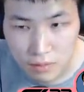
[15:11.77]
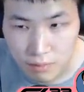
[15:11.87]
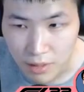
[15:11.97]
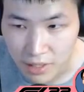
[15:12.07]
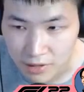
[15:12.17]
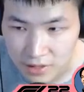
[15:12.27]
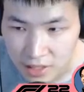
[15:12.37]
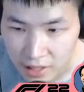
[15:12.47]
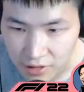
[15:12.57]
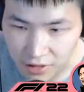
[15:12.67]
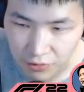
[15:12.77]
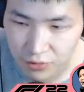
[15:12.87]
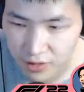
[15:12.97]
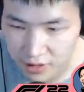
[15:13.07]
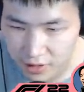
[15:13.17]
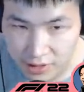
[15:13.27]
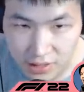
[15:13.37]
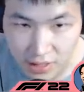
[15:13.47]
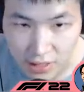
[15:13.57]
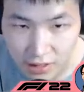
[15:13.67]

Man, the tires are really dying